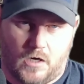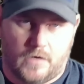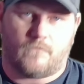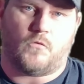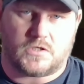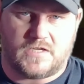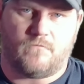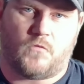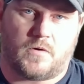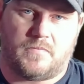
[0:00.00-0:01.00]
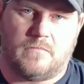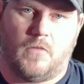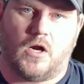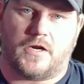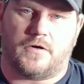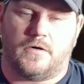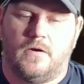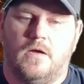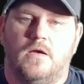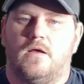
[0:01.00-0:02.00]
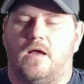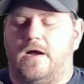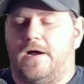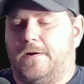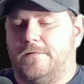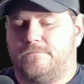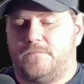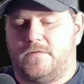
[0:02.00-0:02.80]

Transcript: on a 1440p monitor. Uh,